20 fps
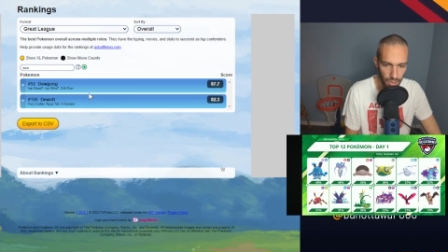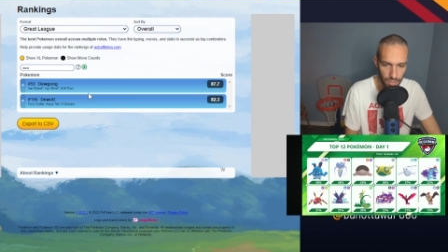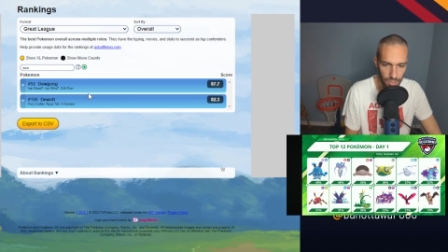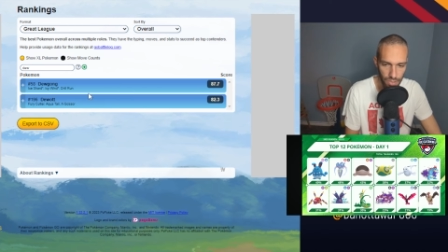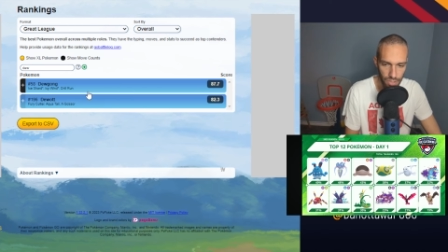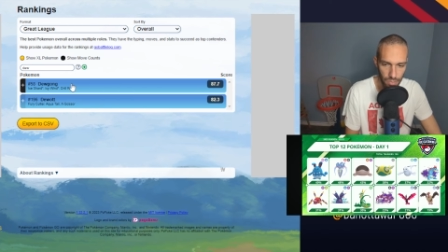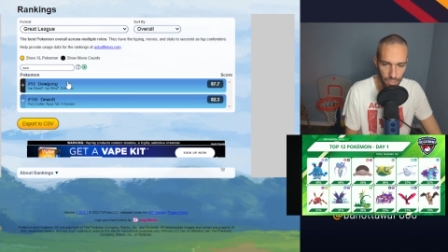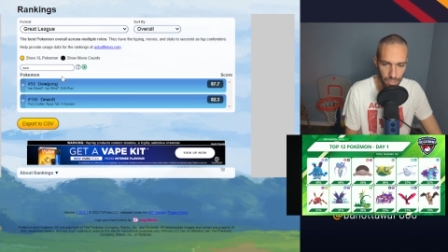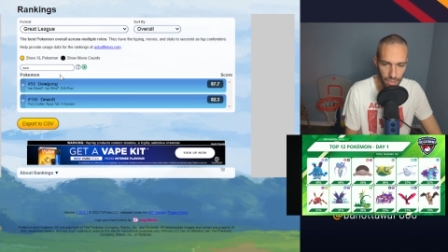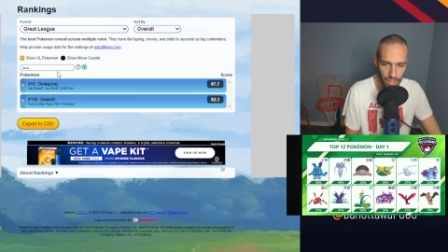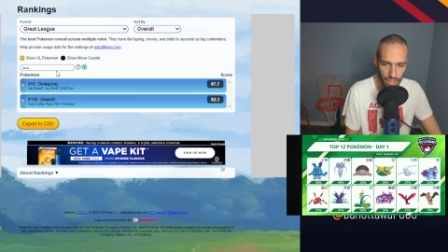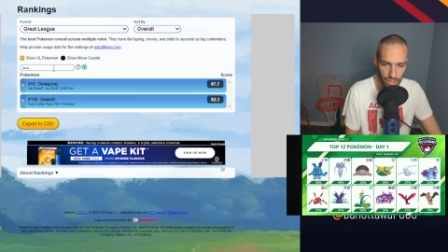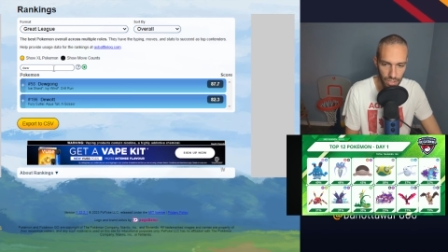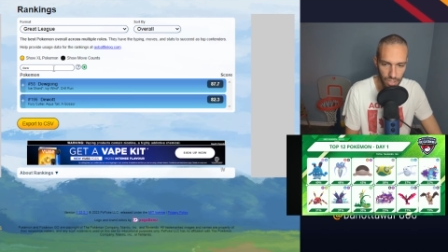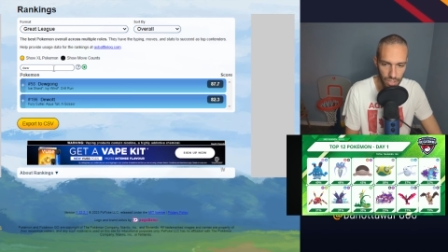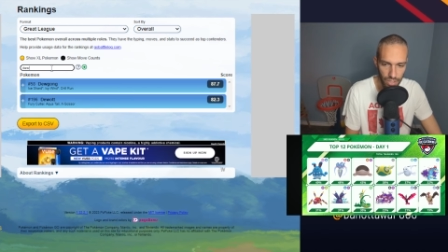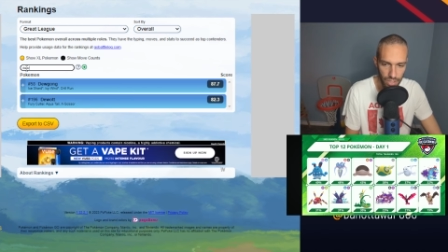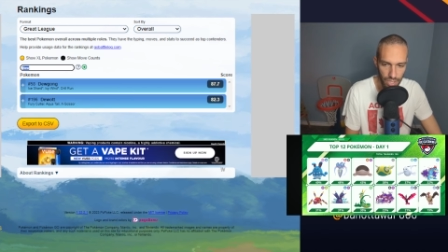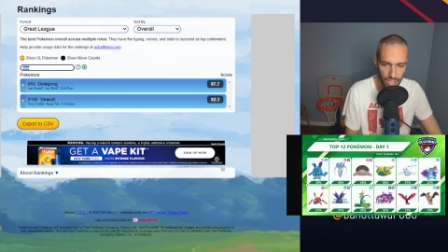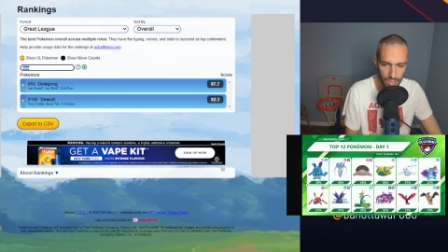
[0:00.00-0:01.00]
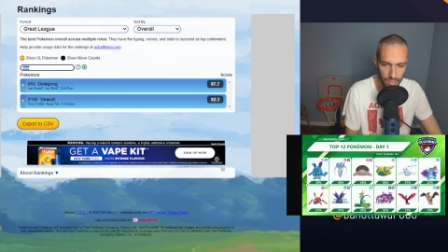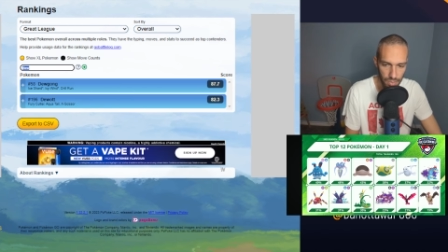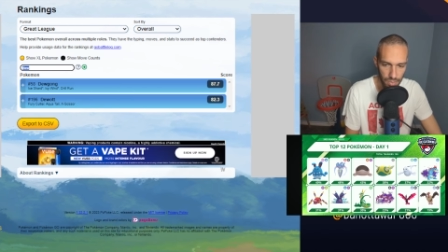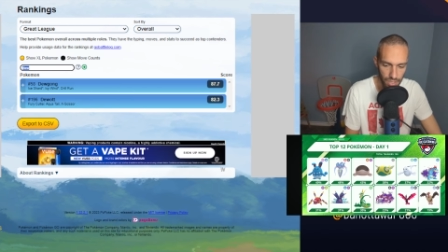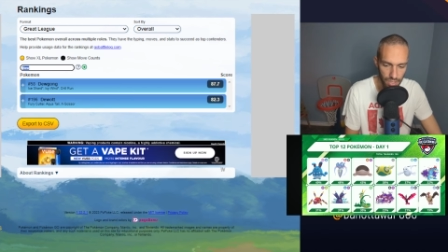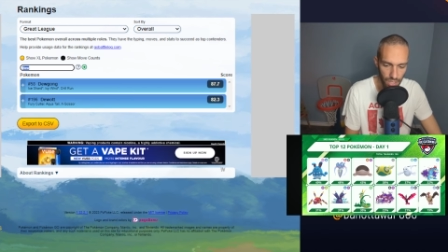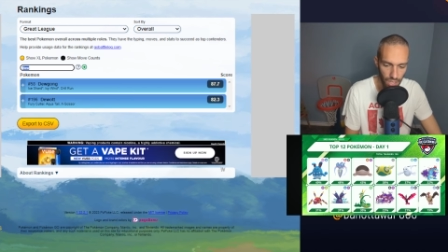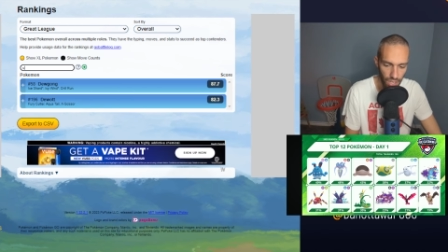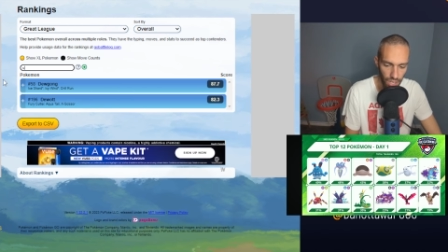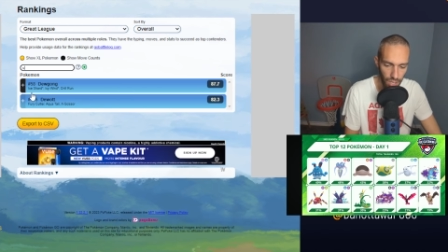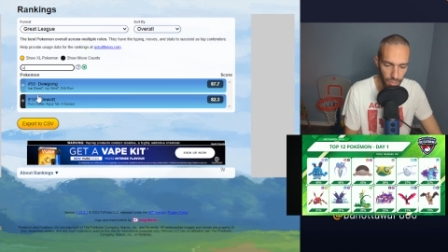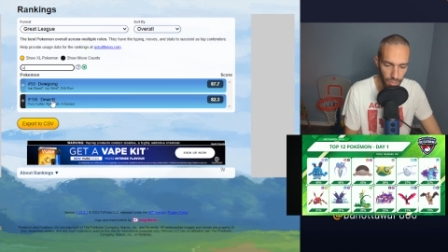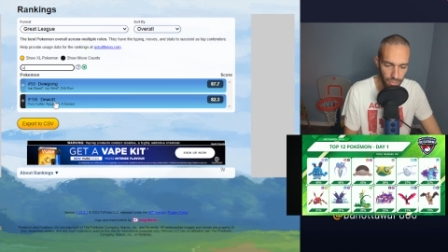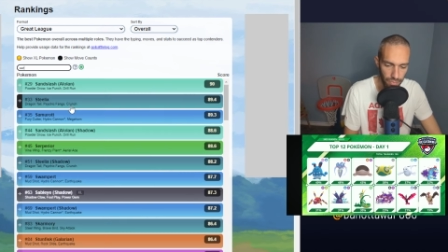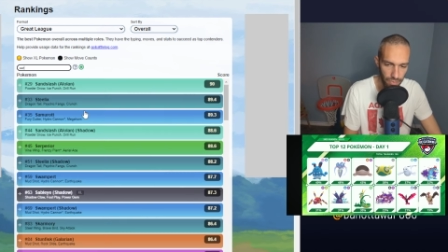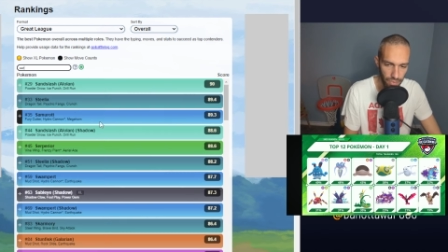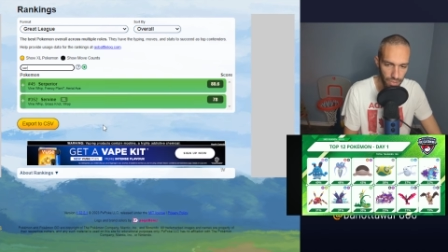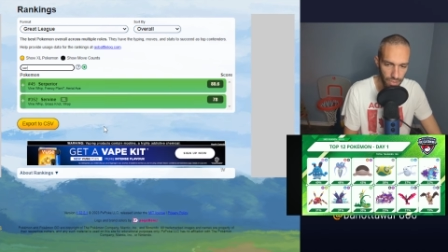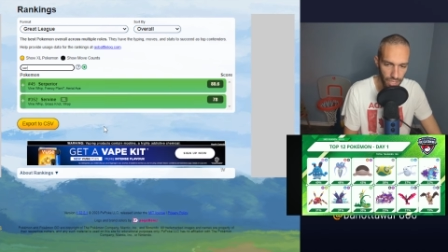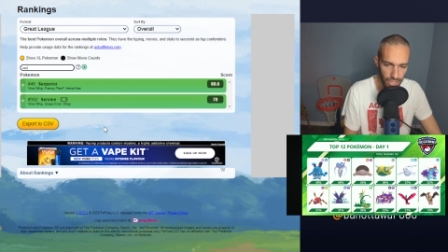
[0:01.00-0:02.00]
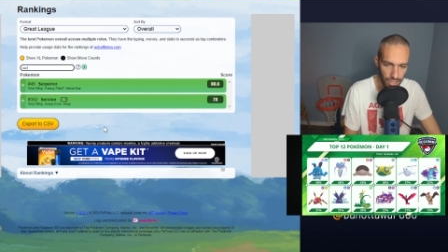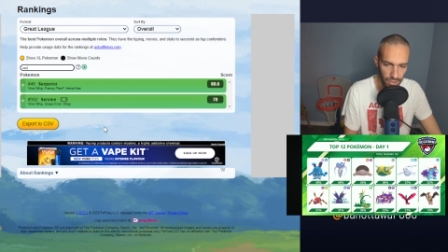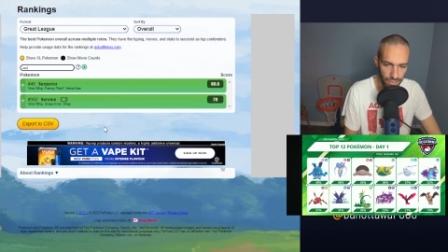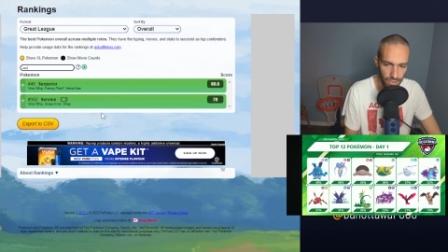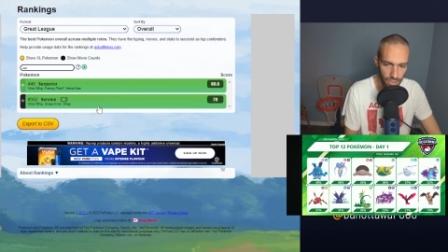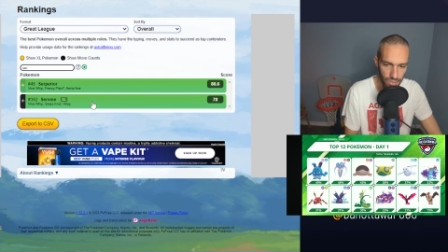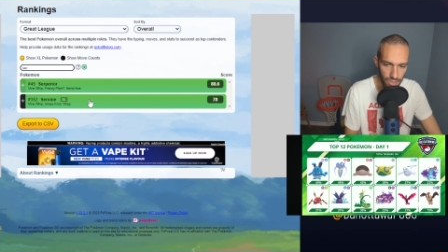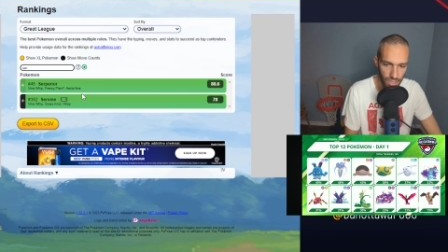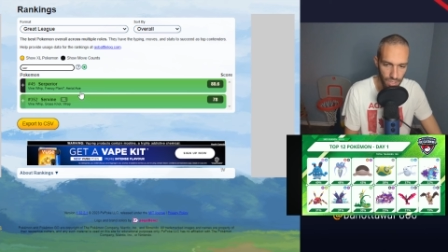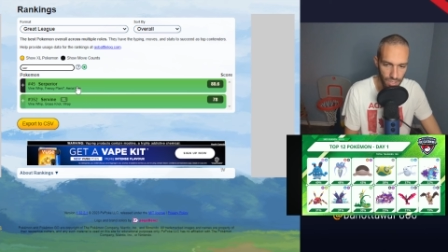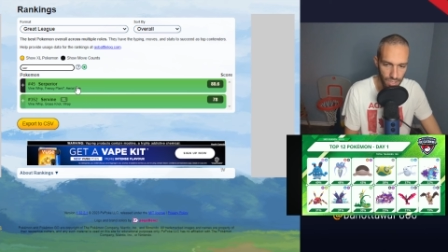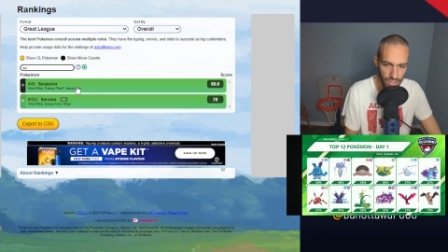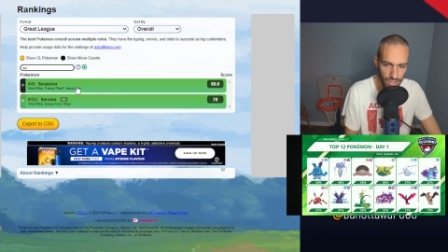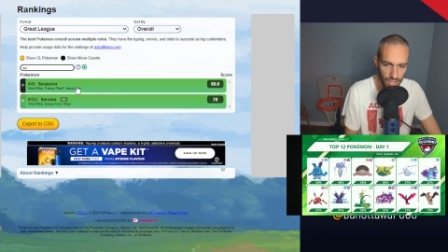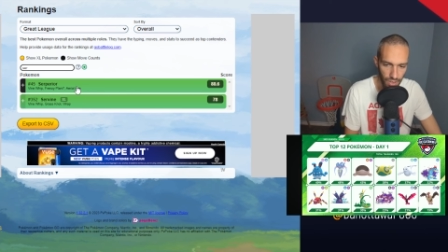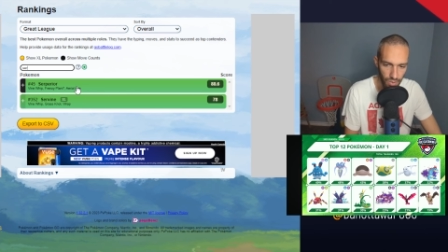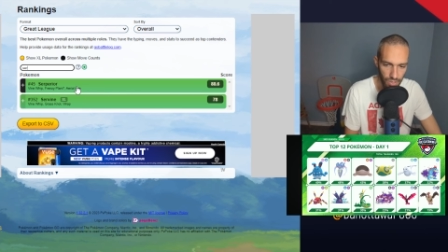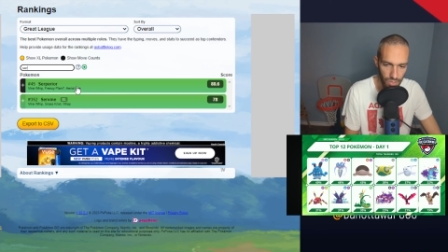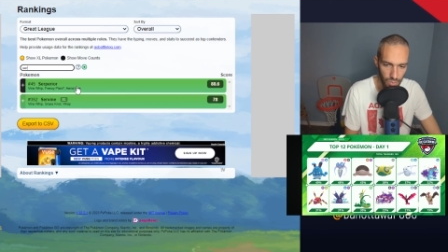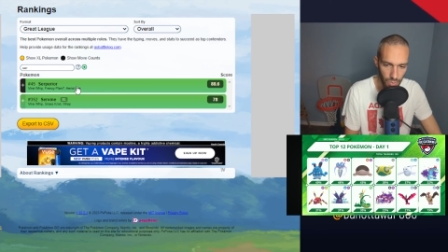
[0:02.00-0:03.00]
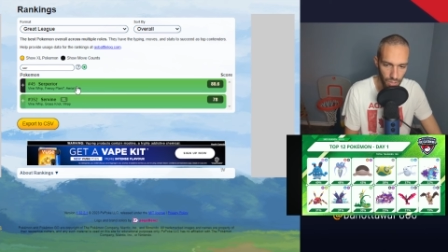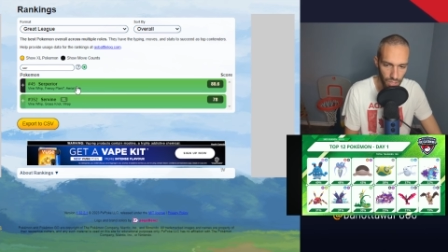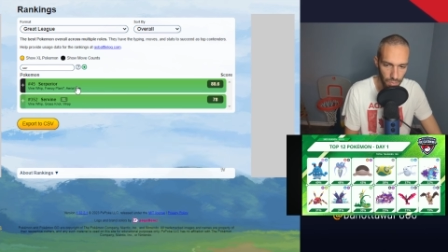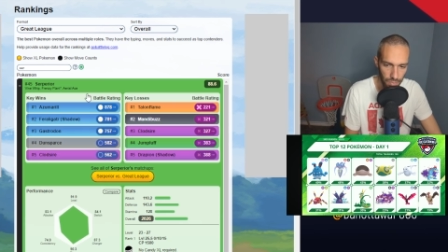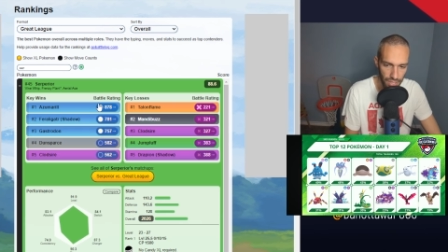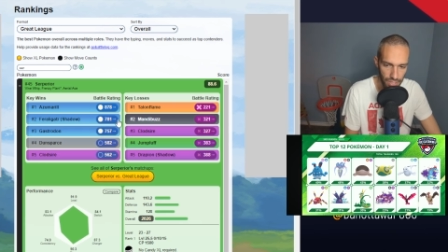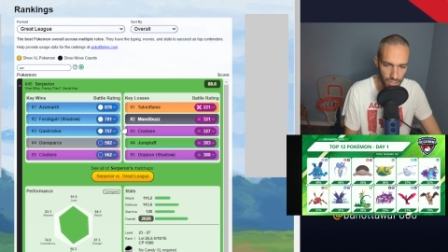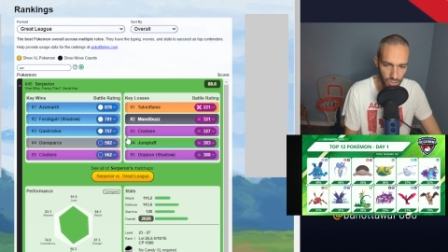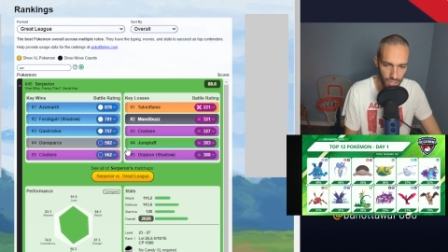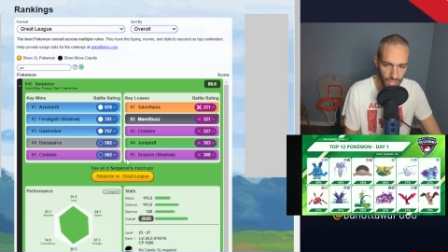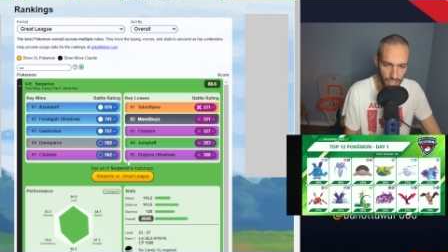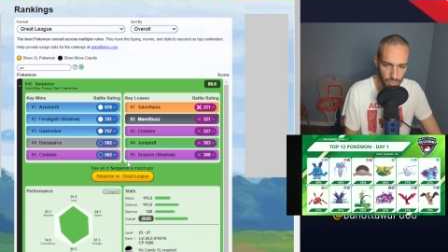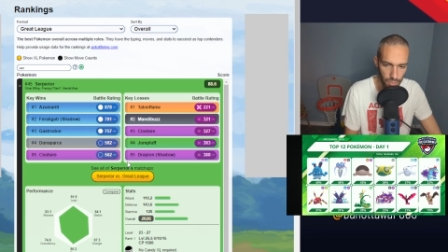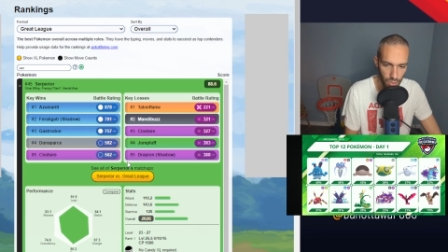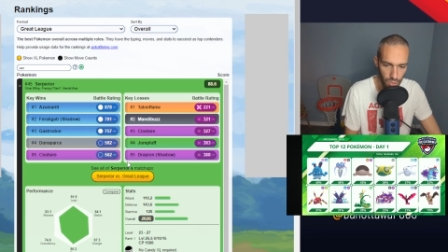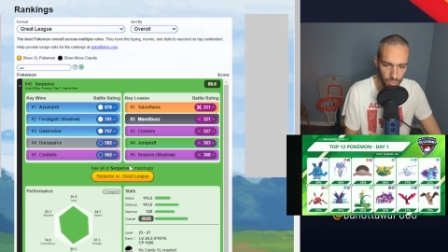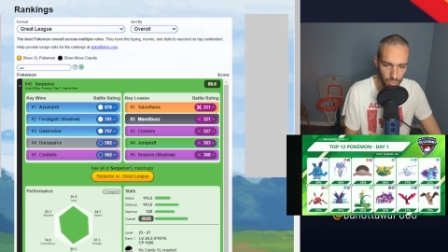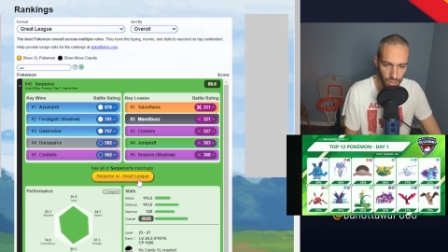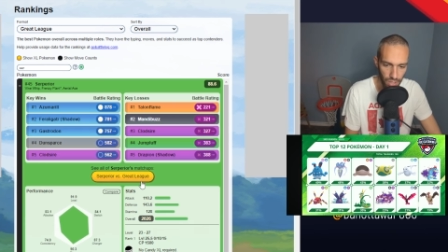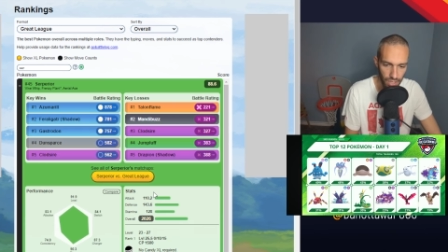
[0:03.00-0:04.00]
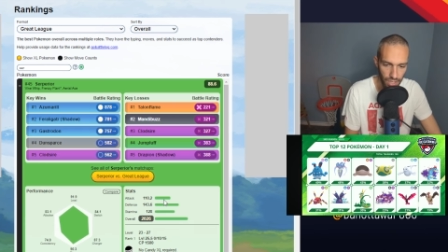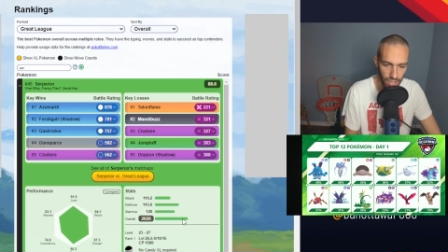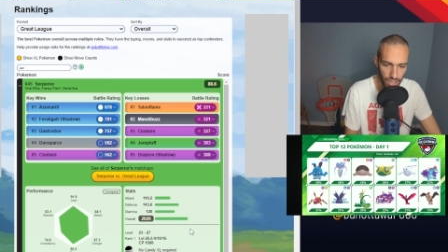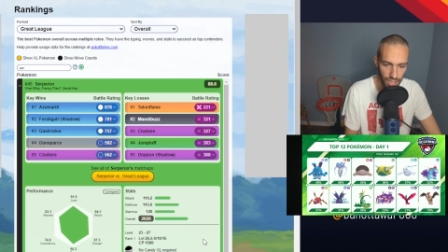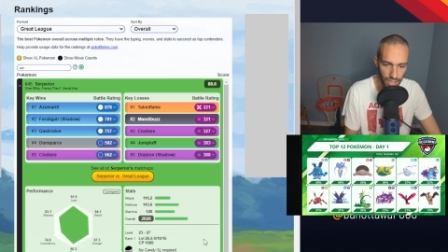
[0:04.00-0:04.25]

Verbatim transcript: Superior has been a top for like a few seasons now. It's one of the best grass Pokemon.